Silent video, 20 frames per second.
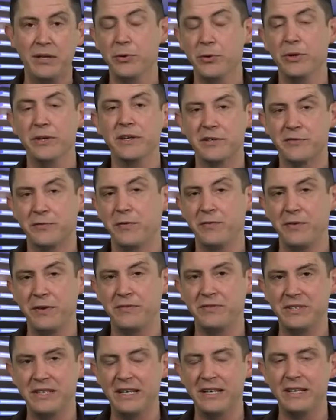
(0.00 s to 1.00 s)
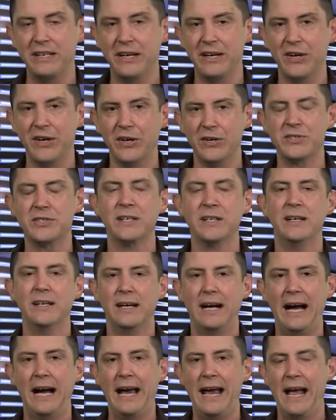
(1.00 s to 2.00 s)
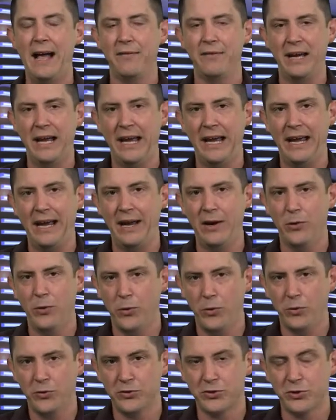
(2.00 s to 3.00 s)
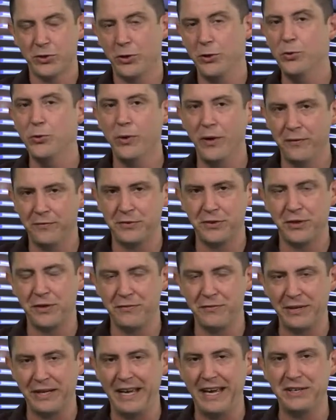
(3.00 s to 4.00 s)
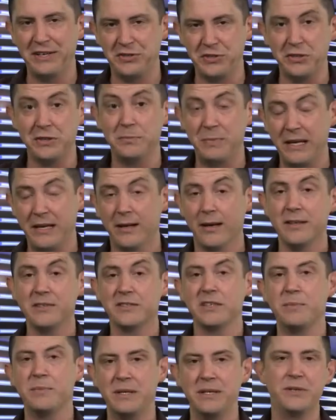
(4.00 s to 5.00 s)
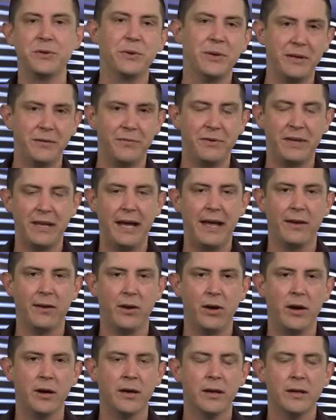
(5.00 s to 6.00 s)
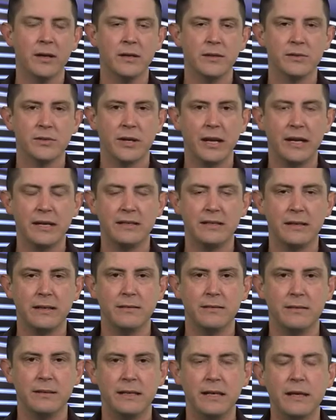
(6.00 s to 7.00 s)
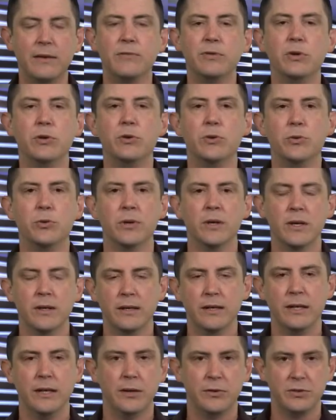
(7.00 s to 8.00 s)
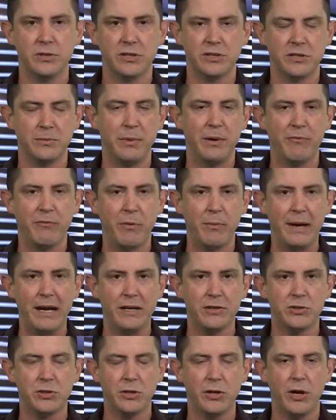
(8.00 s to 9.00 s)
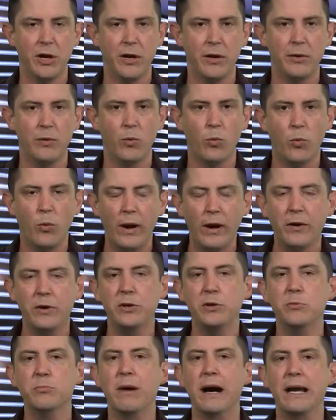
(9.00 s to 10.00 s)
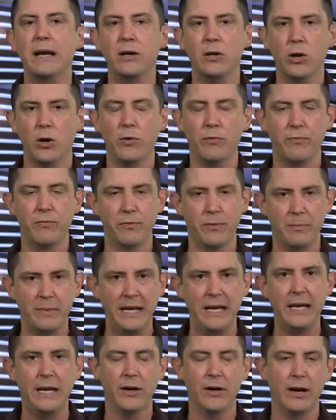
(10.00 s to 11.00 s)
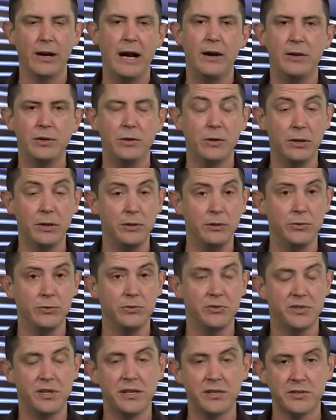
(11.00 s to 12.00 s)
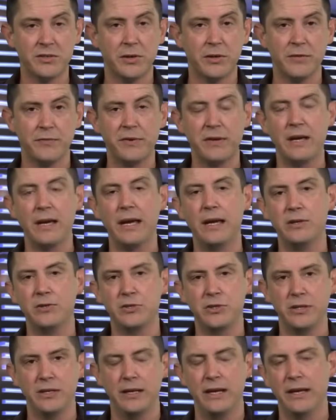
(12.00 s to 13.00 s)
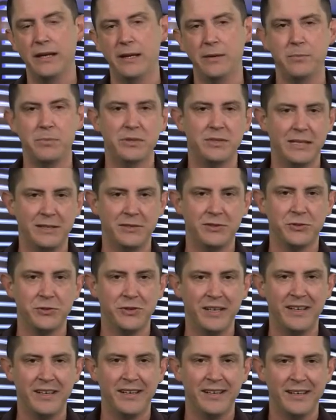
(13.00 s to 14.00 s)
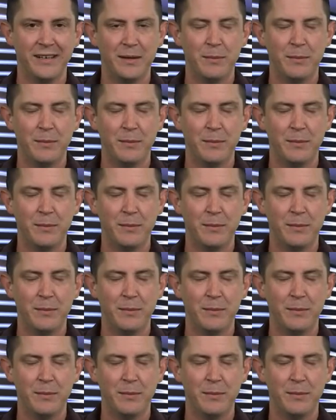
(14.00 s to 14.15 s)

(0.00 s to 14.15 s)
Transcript: been doing this for 15 years. I have a whole slew of certifications because I've been doing it for that long. So I'd like to give you, just some information on where you might go from here, how you can use this certification and then potentially